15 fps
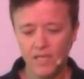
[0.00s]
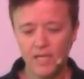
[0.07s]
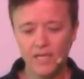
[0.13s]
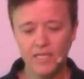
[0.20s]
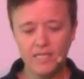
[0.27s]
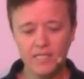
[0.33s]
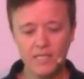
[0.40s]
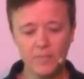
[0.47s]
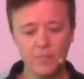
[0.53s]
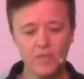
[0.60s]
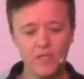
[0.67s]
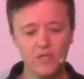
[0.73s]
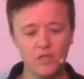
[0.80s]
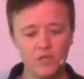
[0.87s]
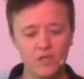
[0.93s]
It is
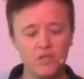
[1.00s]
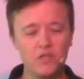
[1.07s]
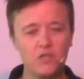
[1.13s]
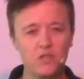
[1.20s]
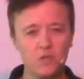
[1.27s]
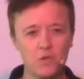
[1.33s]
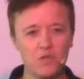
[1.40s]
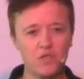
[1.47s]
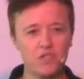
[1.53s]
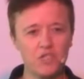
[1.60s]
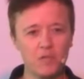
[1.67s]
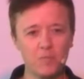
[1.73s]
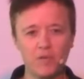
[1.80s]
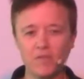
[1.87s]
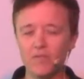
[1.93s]
simply good
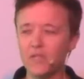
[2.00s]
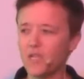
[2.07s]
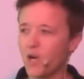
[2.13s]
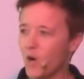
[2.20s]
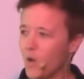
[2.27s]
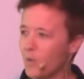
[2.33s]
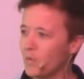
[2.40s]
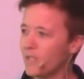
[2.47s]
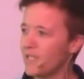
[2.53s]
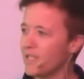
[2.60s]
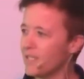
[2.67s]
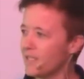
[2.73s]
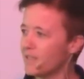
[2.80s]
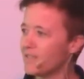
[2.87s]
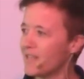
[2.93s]
stewardship of the only
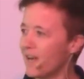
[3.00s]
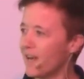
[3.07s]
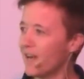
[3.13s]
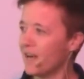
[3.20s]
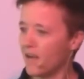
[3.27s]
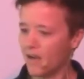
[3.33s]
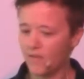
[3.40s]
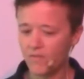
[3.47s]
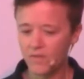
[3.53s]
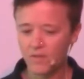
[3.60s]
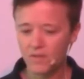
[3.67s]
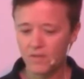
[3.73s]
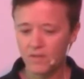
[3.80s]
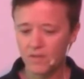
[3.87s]
gift I have,